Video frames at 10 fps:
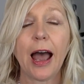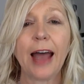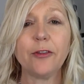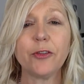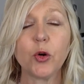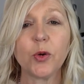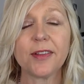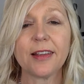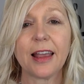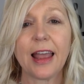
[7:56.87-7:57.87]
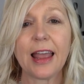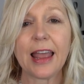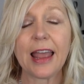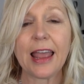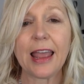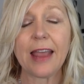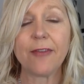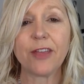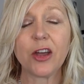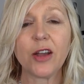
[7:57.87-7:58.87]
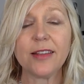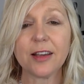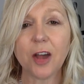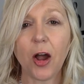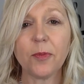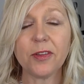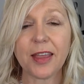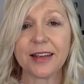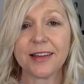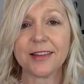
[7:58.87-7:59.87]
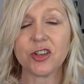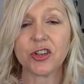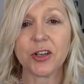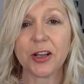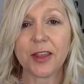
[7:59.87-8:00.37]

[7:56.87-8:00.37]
And of course, if they're going to come to that decision,